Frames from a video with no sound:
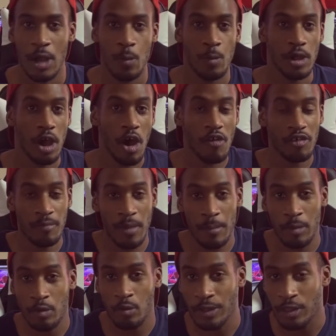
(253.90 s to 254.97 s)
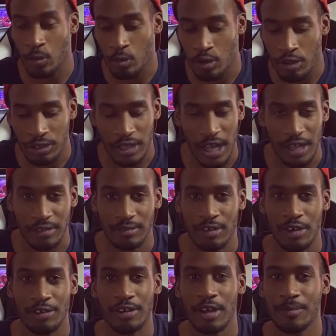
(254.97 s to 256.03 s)
We all remember when the world got
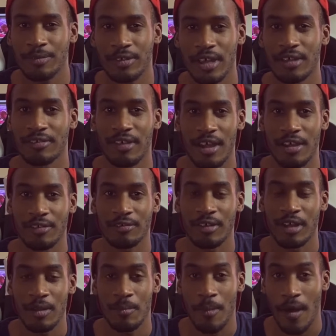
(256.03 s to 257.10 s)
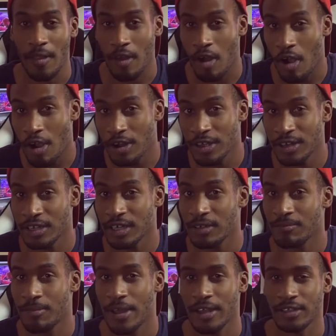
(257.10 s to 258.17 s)
turned upside down by the hard hitting
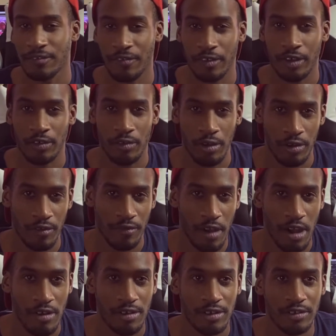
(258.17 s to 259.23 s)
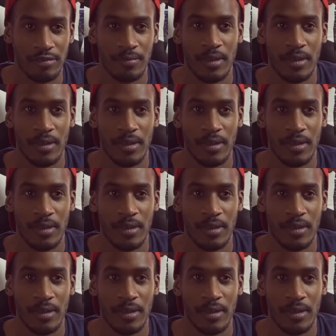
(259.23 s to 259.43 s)
impact of the coronavirus,